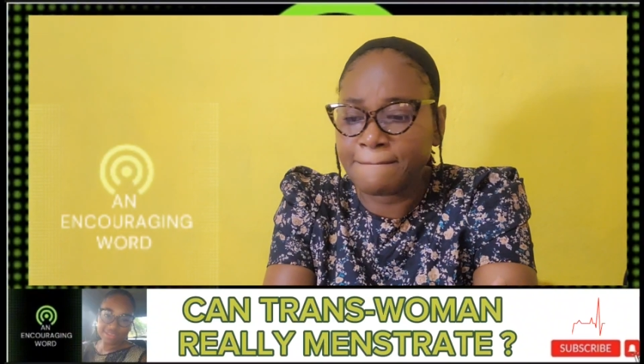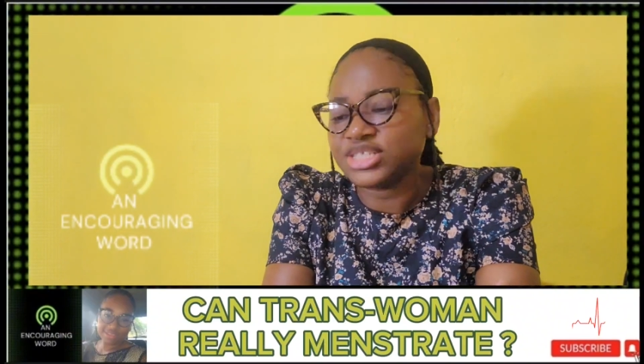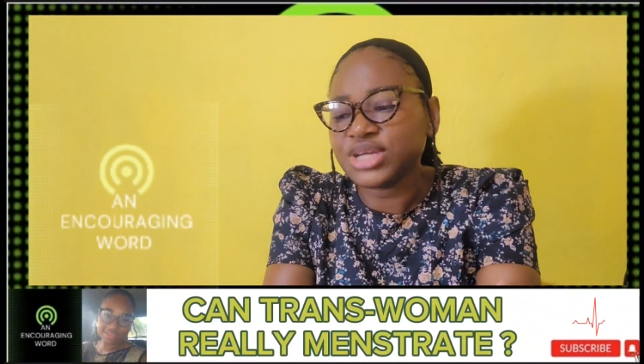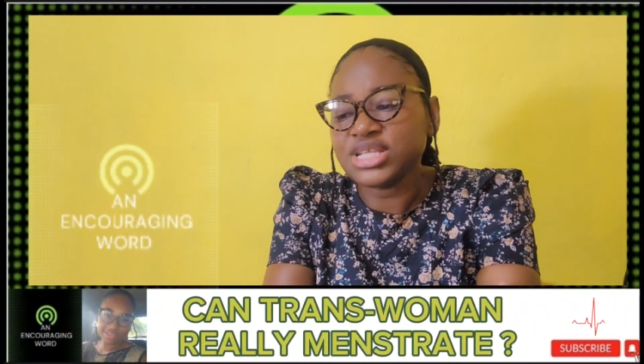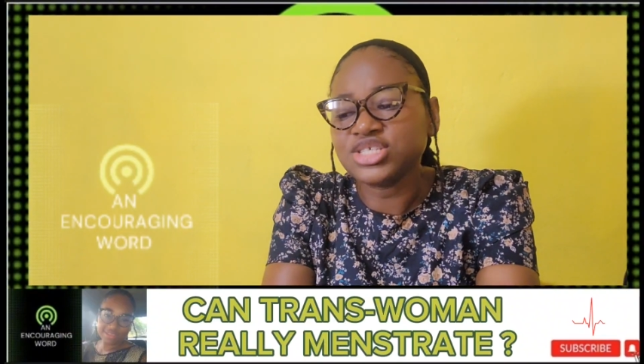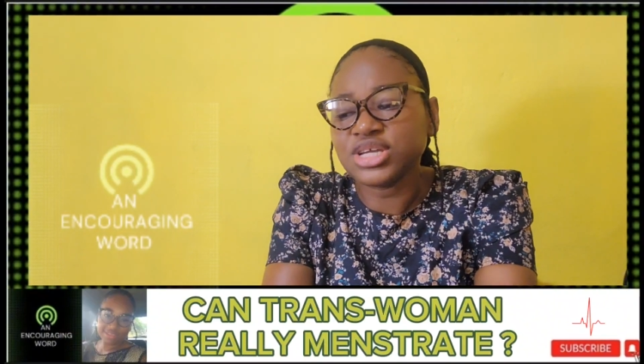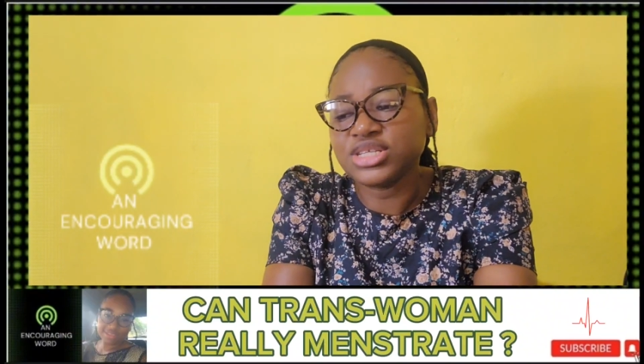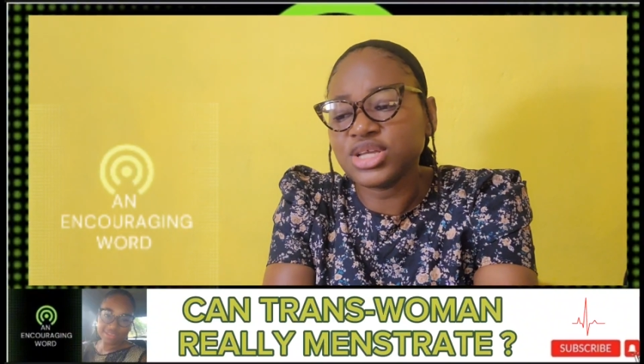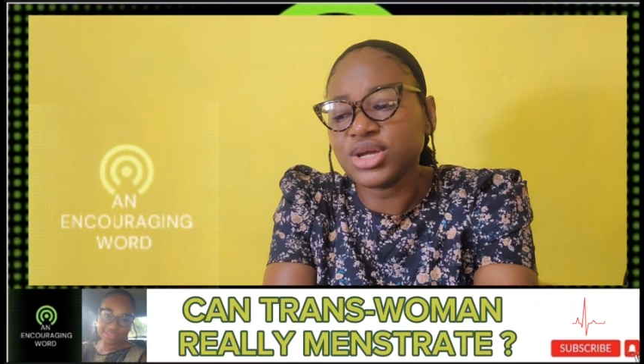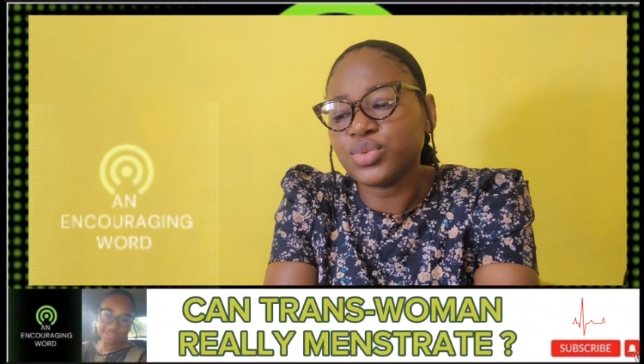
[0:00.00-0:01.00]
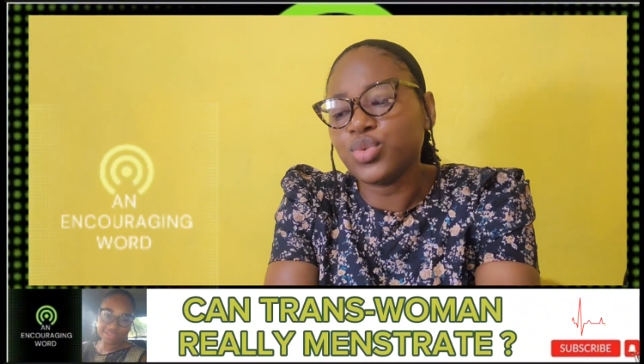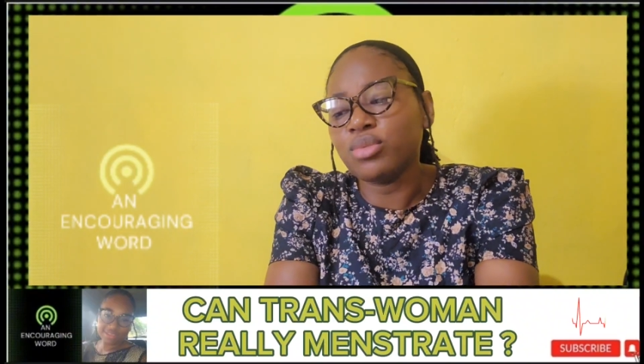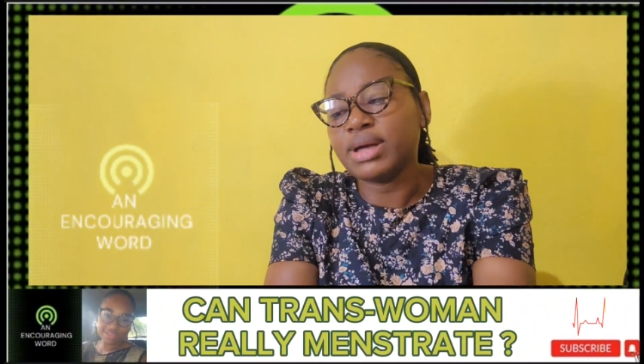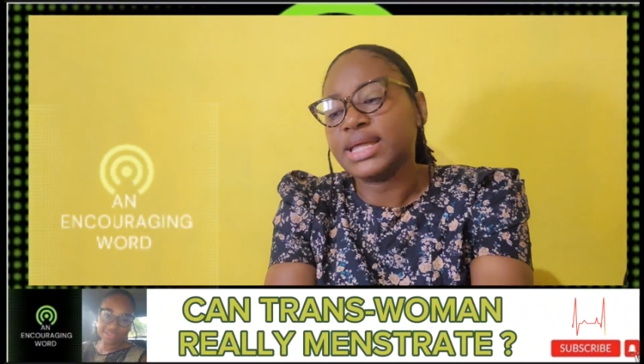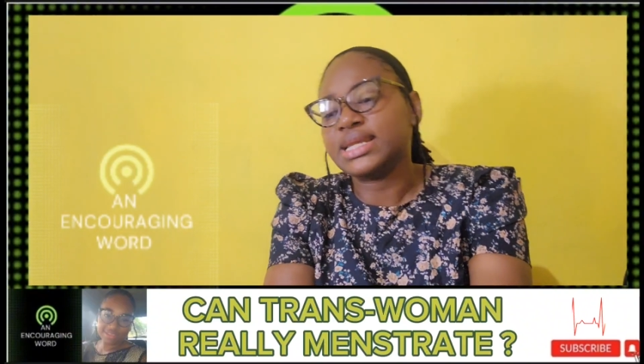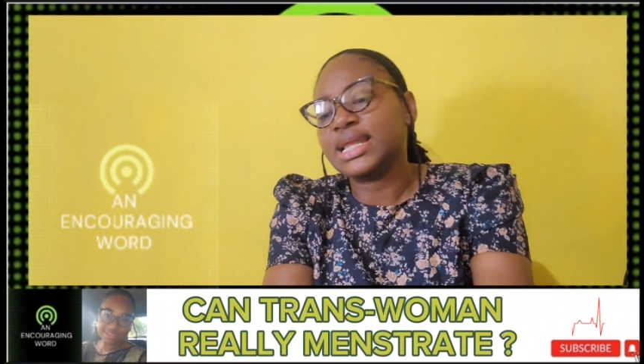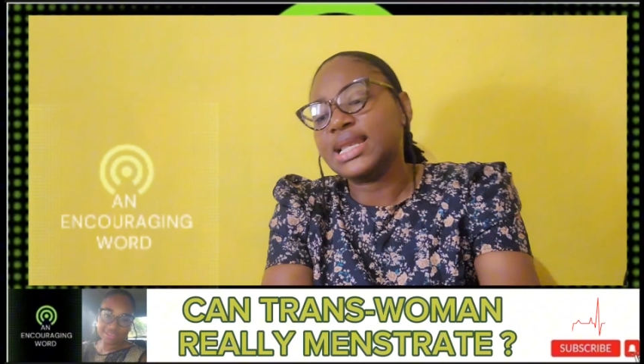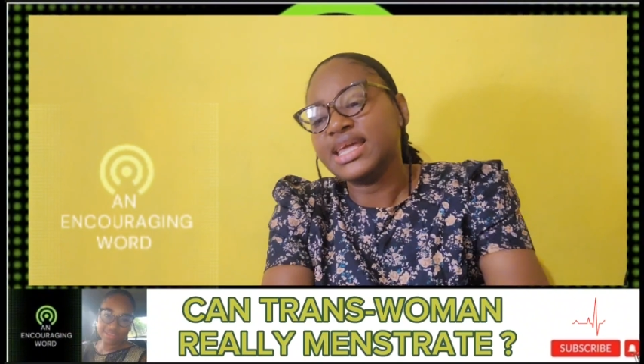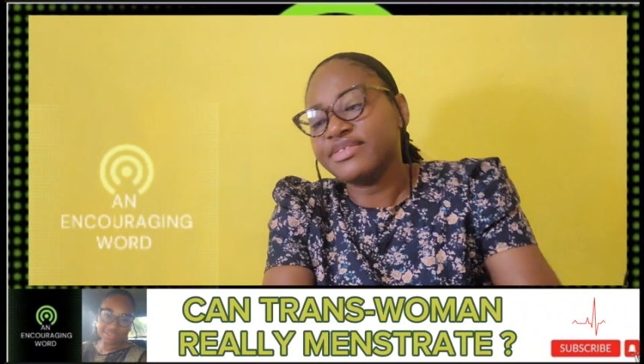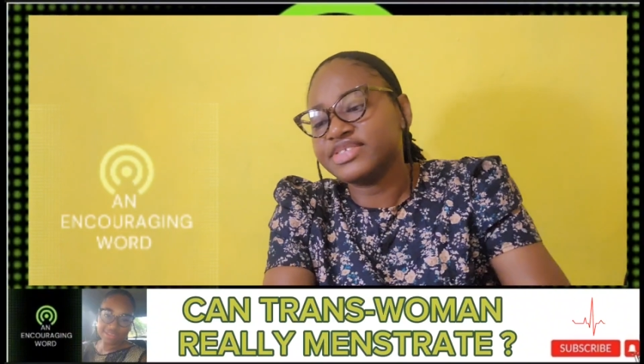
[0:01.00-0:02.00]
A transgendered woman
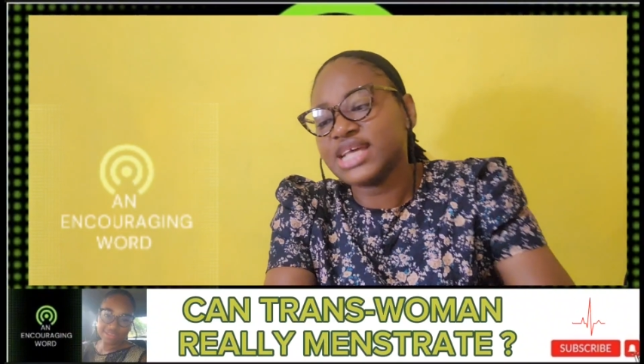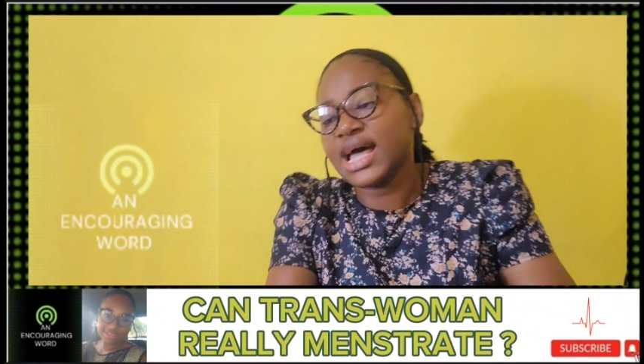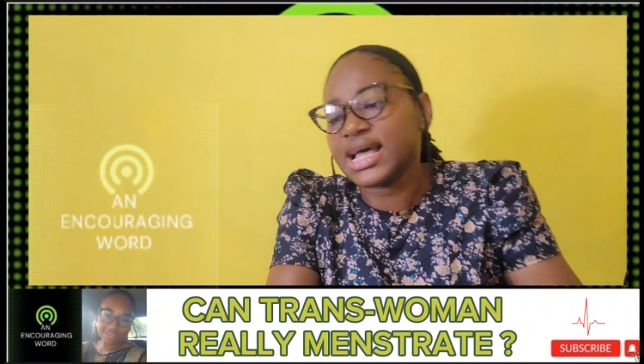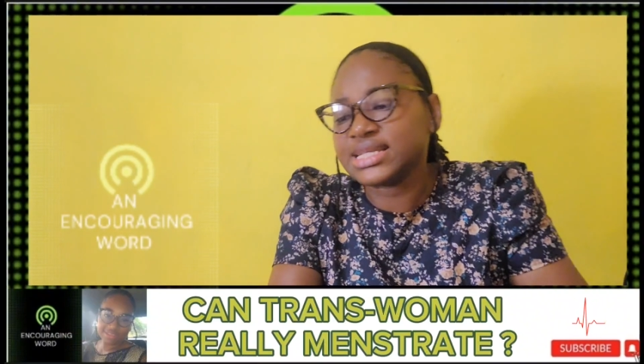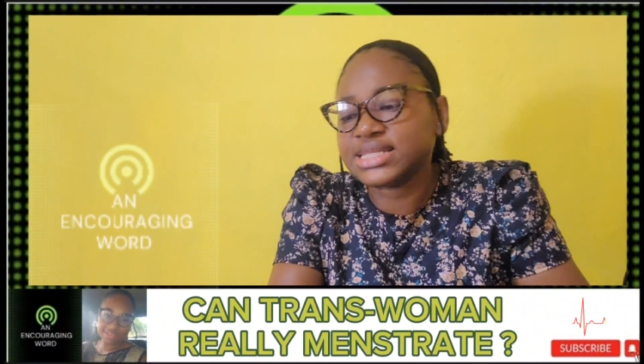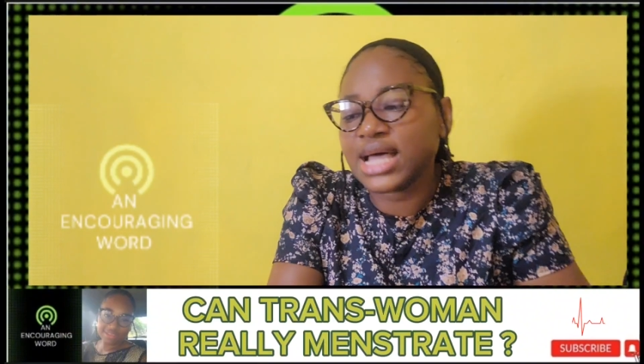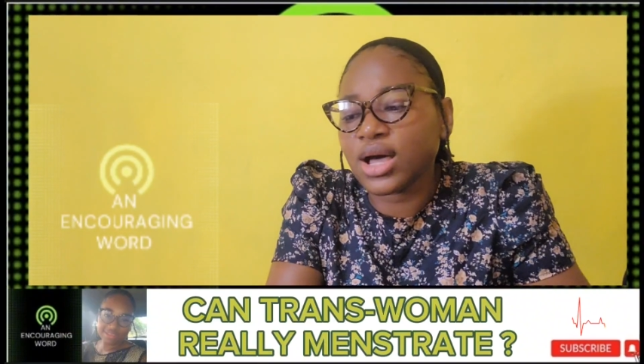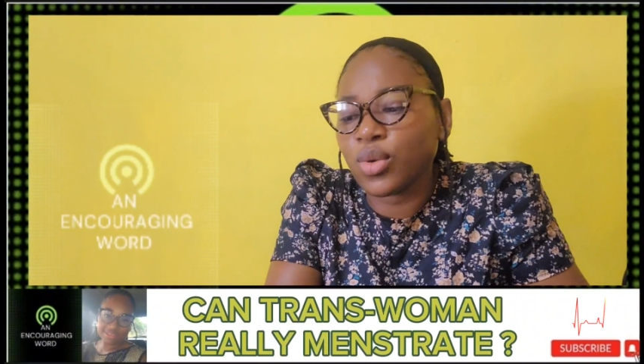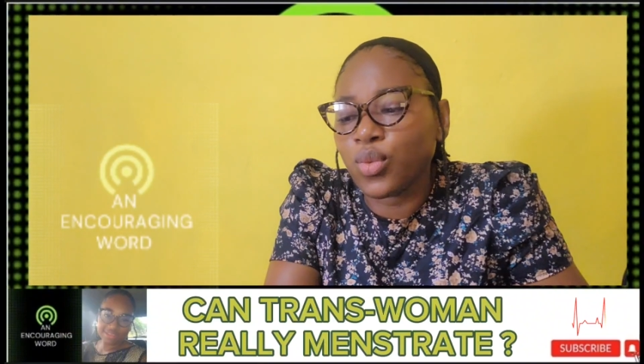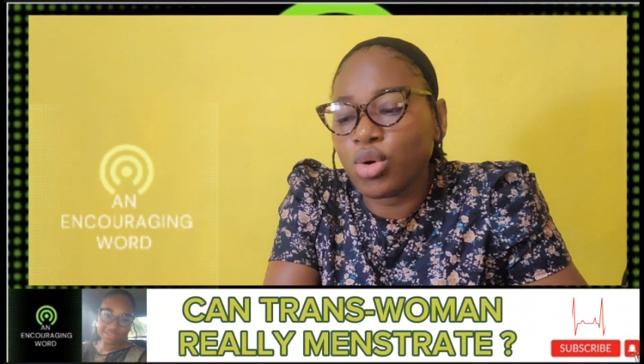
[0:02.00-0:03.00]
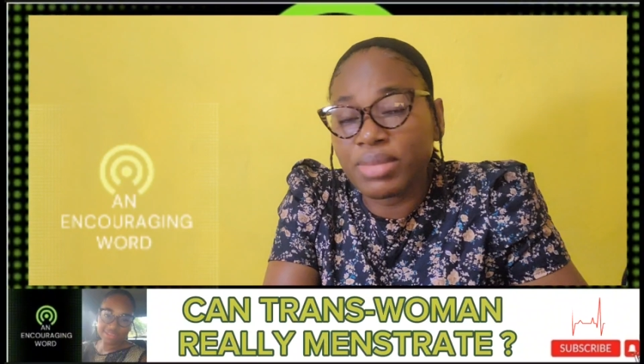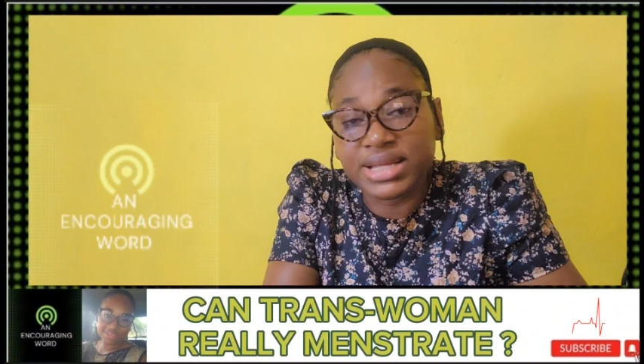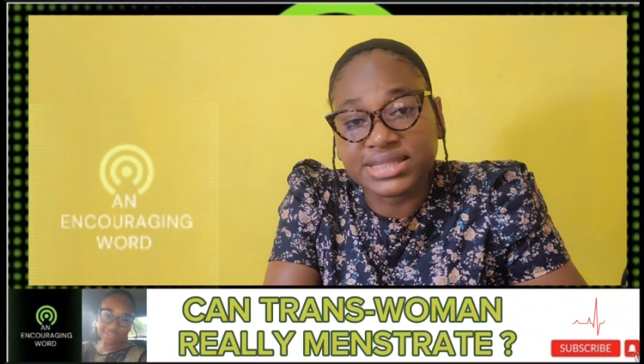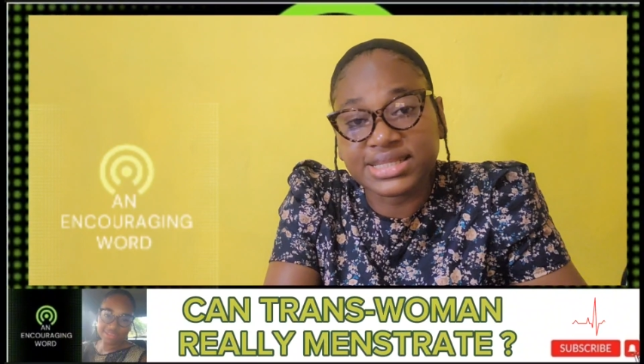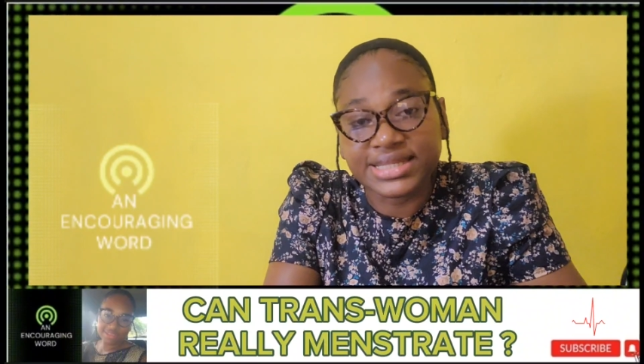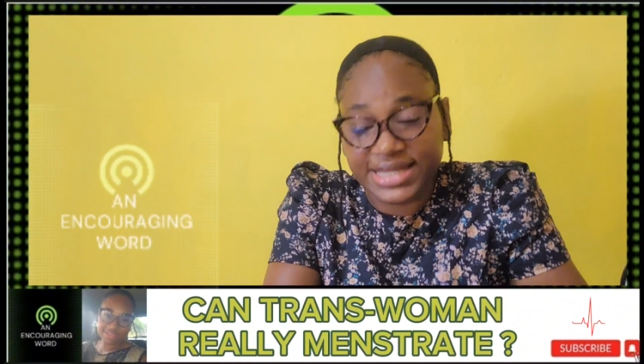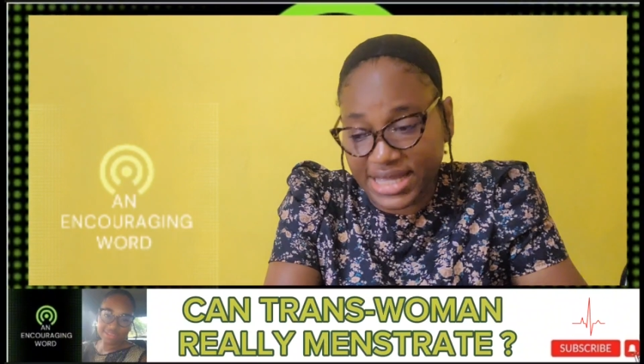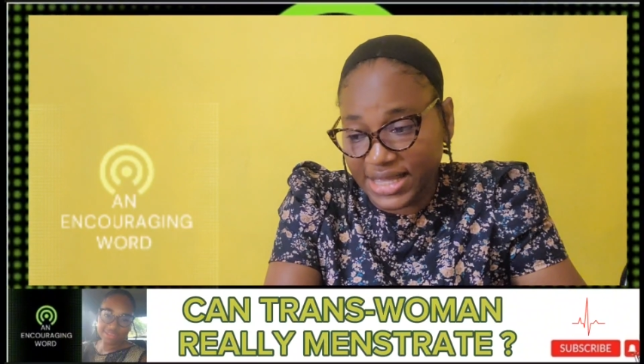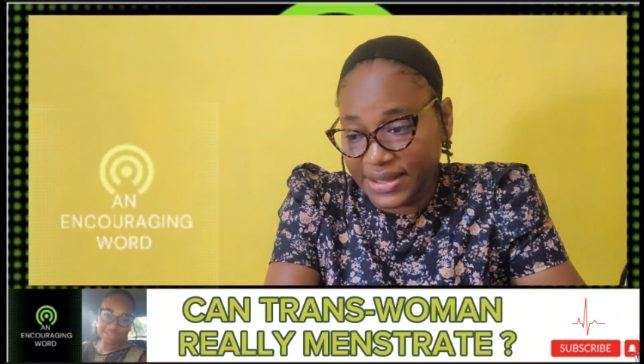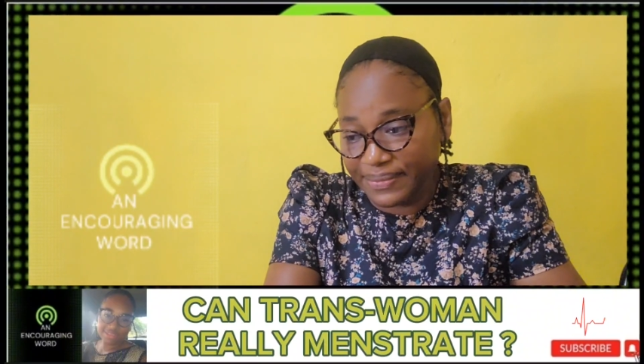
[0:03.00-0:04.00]
lives as a woman
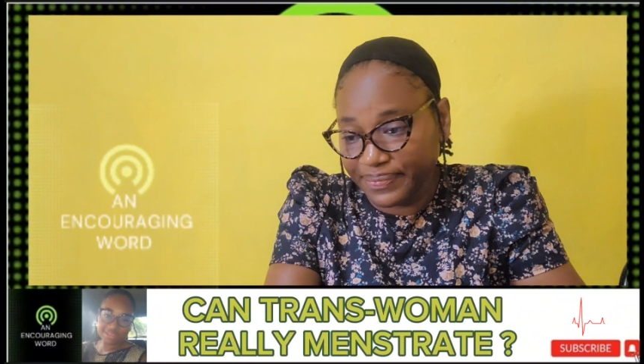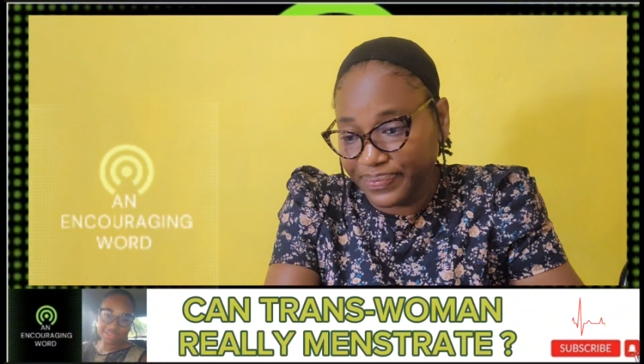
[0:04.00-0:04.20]
today,